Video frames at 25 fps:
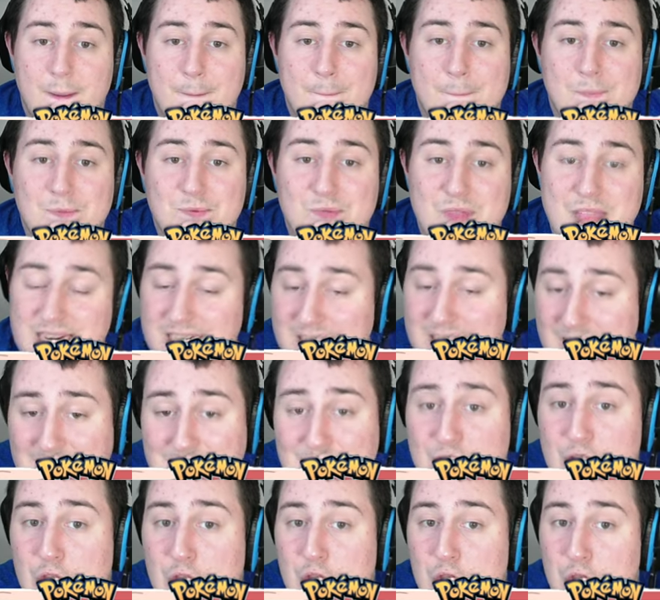That is his
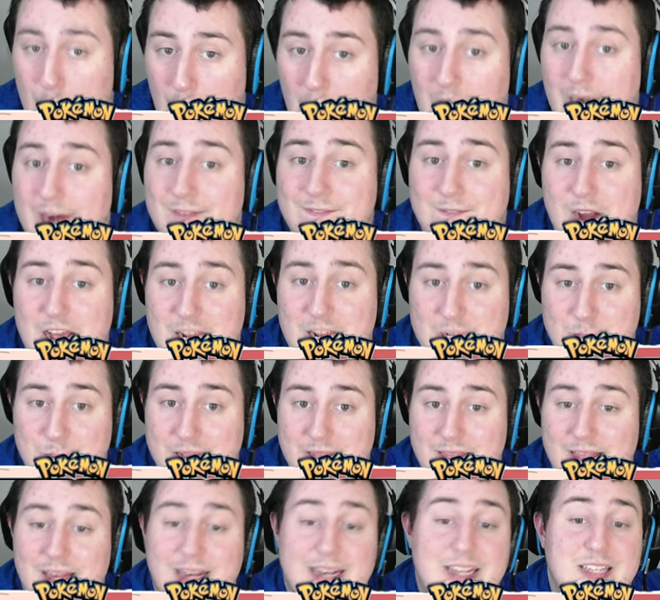third Frost Breath that
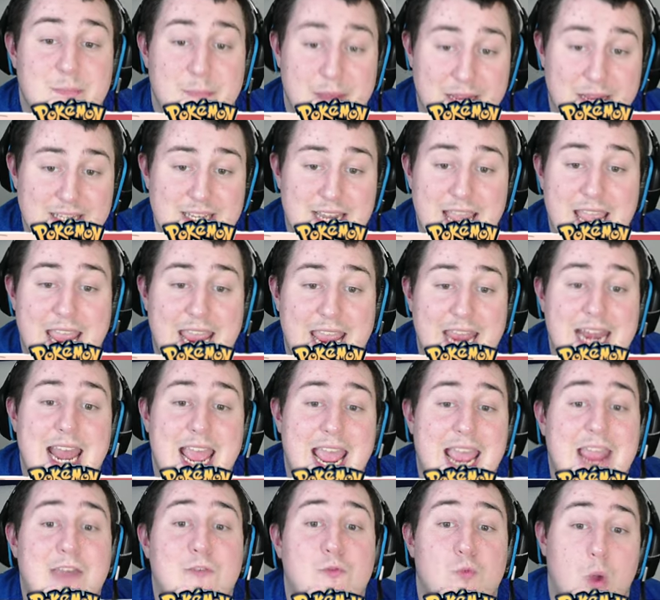he's missed in a
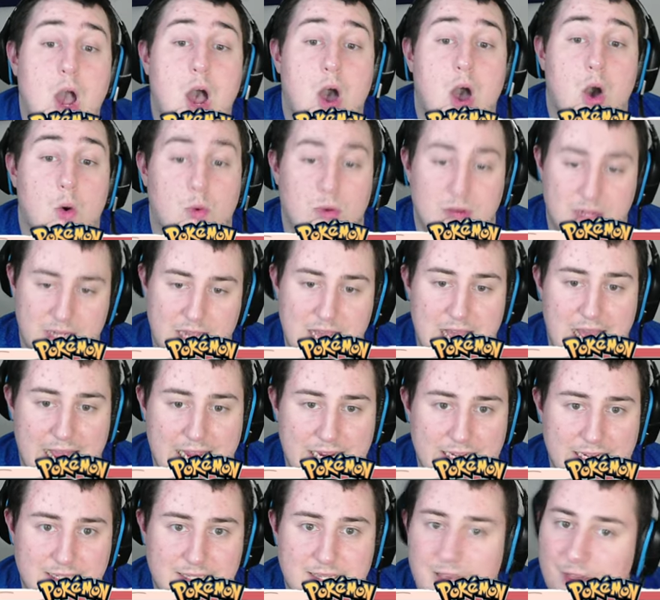row, guys.
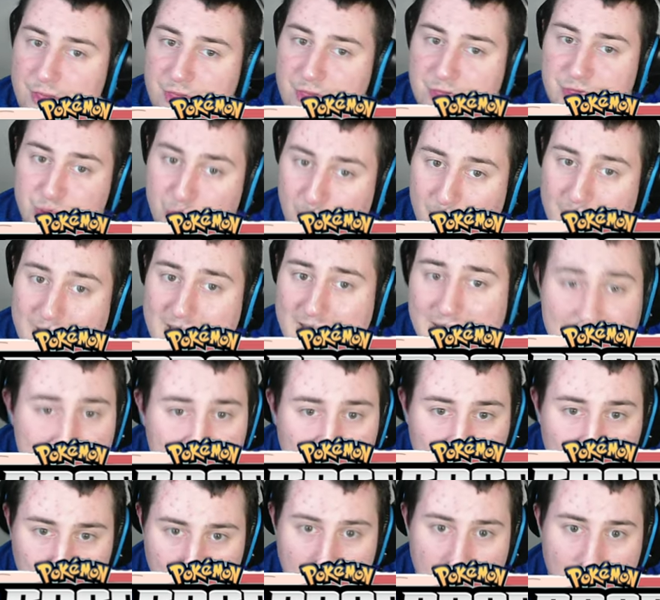Three in a
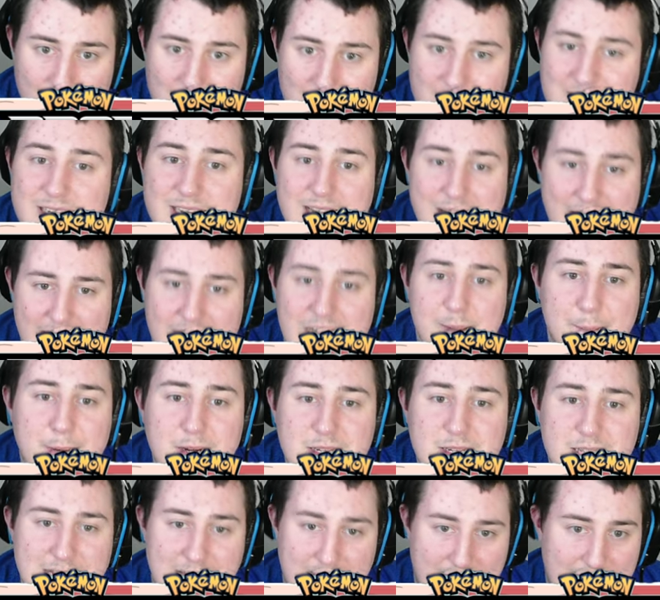row. It's ninety percent
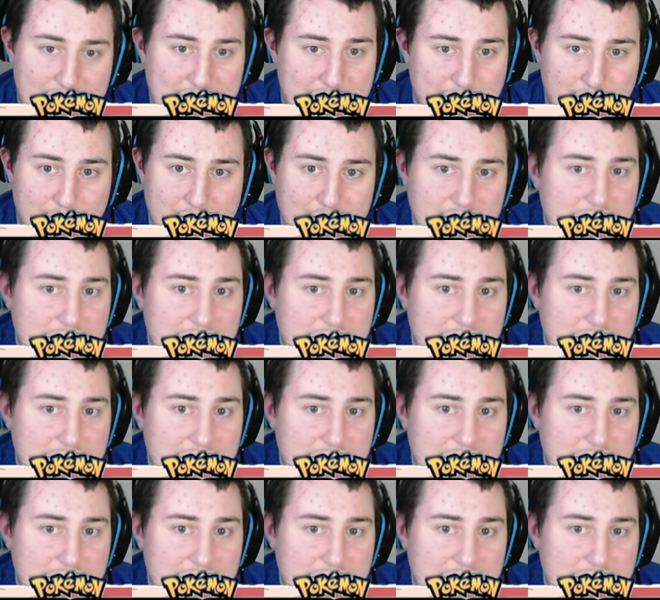accurate.